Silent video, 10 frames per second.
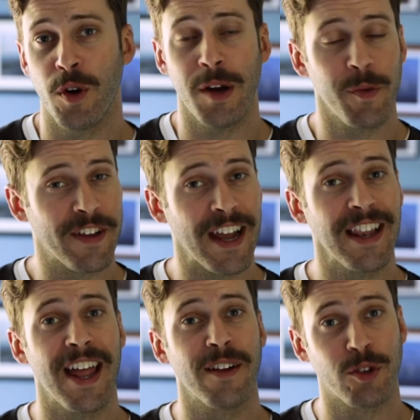and we've got a
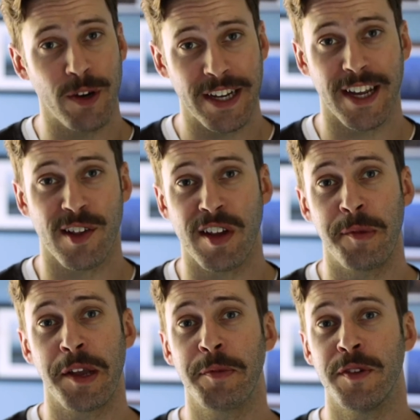lot of great guests
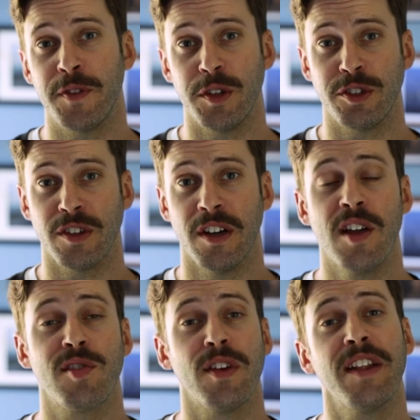coming up in the future.
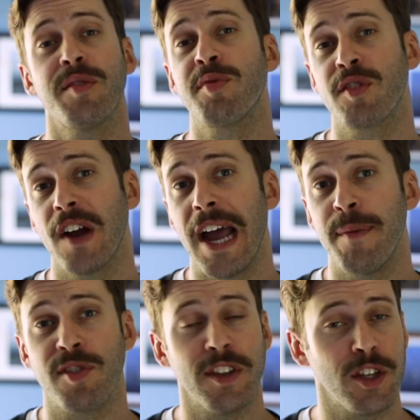So hit subscribe
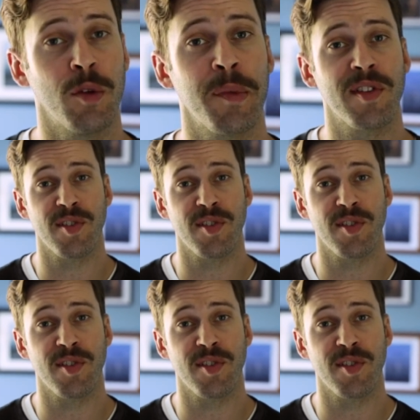so that you don't miss a